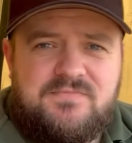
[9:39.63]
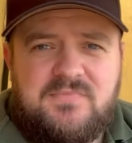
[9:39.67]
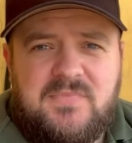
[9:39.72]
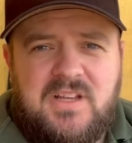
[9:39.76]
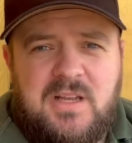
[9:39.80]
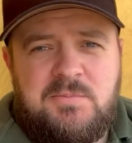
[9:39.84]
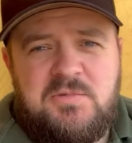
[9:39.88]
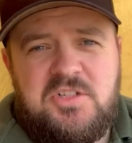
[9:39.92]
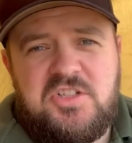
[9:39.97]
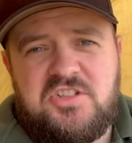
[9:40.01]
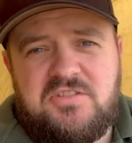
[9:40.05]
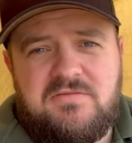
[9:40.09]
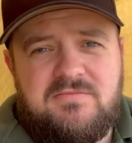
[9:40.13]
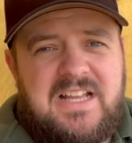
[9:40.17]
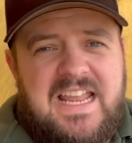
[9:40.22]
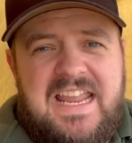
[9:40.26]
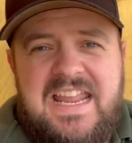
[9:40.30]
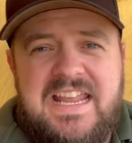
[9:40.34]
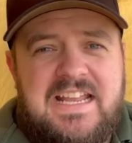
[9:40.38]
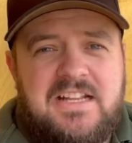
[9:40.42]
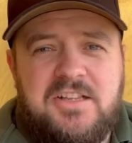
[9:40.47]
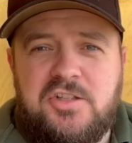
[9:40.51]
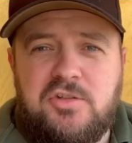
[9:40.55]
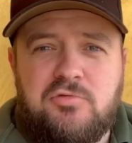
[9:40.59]
I'm just
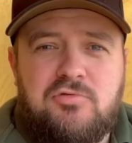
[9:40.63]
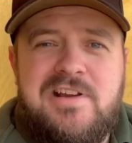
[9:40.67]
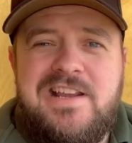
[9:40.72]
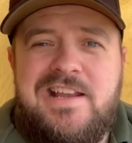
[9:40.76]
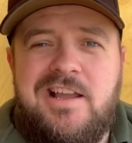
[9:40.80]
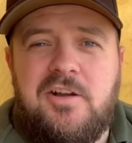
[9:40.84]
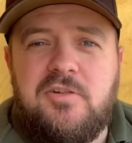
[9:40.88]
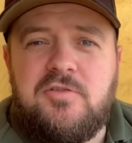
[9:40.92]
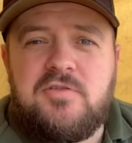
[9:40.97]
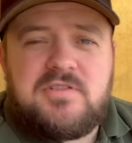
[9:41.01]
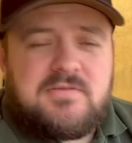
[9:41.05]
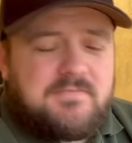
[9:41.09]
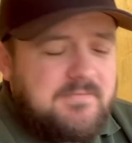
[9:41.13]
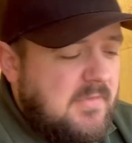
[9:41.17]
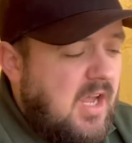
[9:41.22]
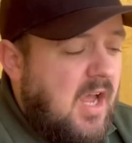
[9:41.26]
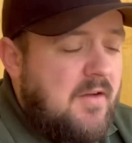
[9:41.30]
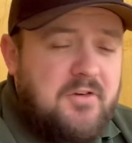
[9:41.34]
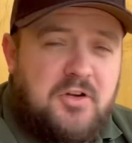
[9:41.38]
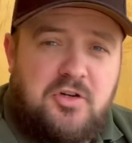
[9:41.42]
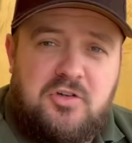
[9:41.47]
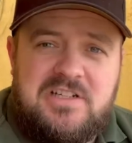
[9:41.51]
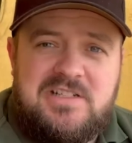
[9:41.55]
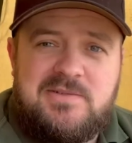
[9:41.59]
eating Doritos.
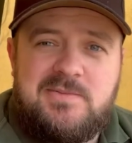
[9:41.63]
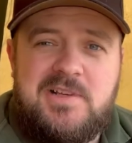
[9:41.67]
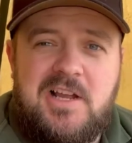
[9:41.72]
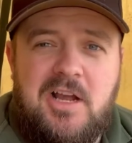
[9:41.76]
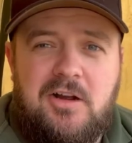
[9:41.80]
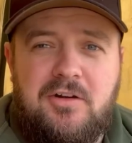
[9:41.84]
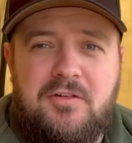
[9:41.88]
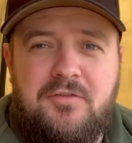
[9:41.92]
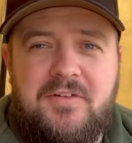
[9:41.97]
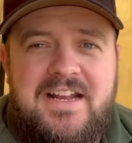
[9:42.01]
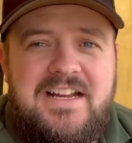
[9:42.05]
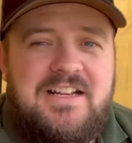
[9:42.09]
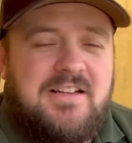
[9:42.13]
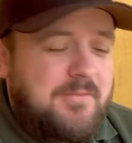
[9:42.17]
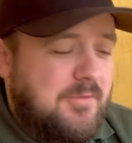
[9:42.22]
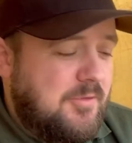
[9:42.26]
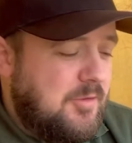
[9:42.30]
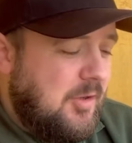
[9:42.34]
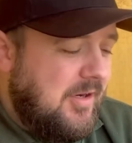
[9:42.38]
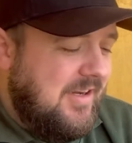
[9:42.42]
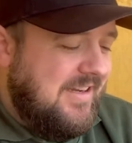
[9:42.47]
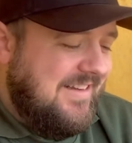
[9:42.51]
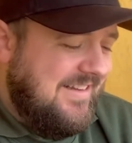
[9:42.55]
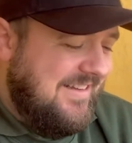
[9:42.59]
Other crisps are
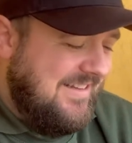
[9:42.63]
available.